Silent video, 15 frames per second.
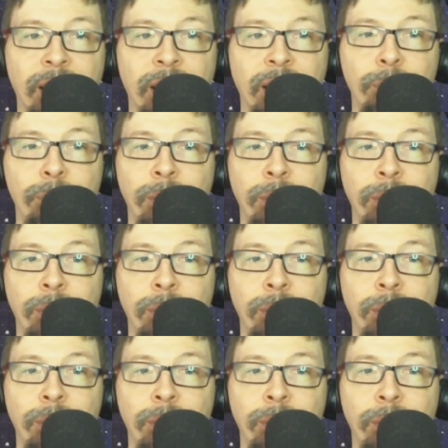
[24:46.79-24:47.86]
and being true
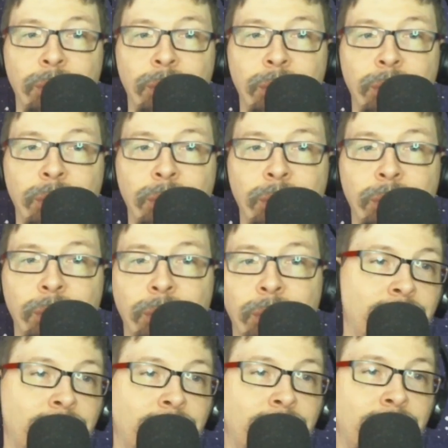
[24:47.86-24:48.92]
to these characters,
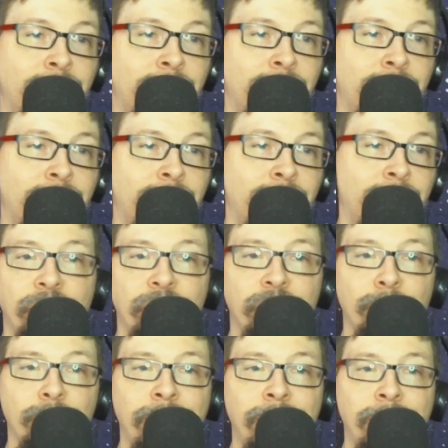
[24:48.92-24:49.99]
because the challenge for
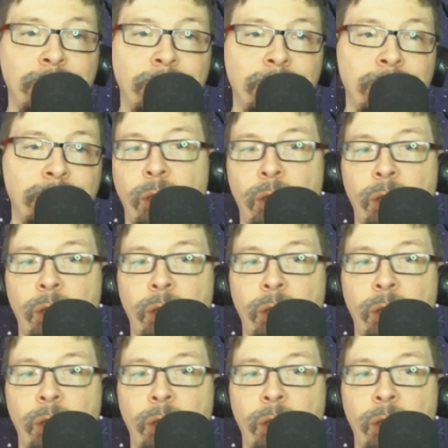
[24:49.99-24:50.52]
me is,